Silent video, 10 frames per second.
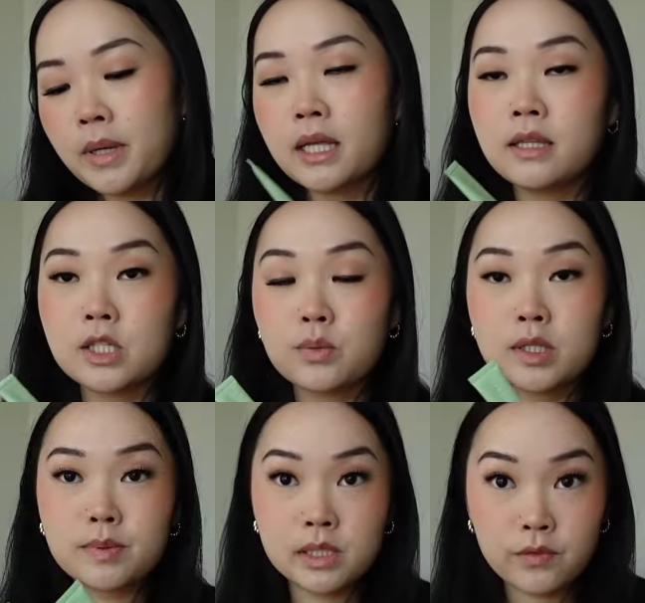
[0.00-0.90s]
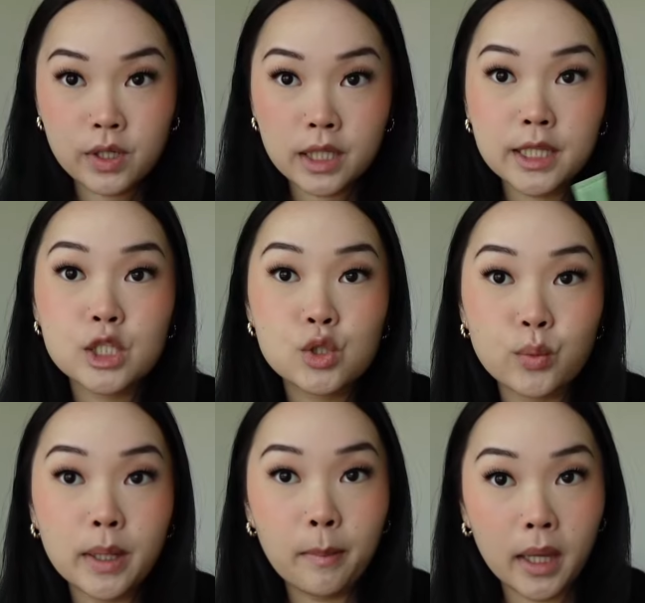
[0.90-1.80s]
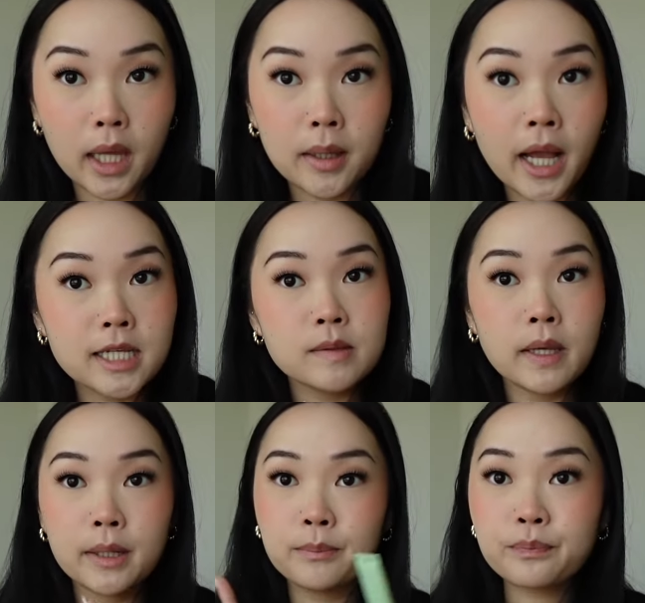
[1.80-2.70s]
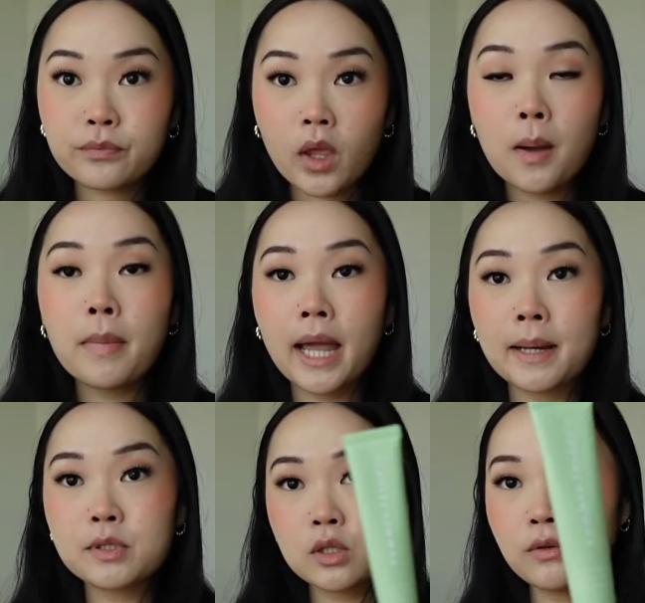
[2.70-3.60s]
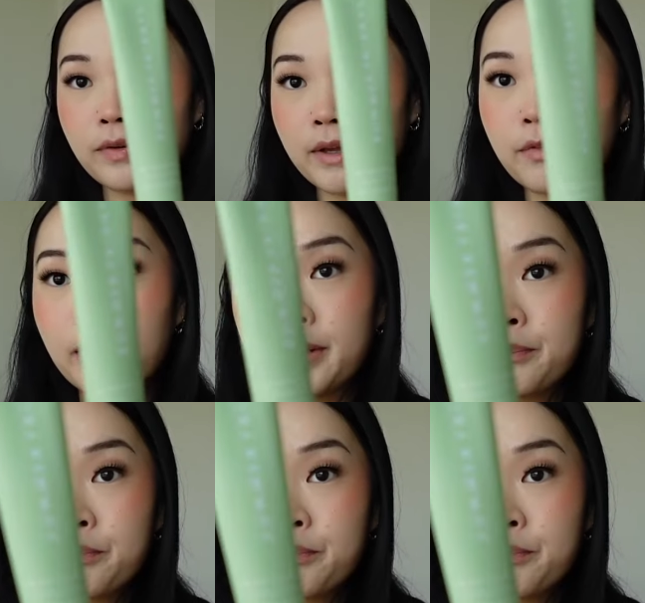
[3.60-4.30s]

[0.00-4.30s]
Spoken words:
and this one specifically, the Sweet Mint, has been my absolute favorite.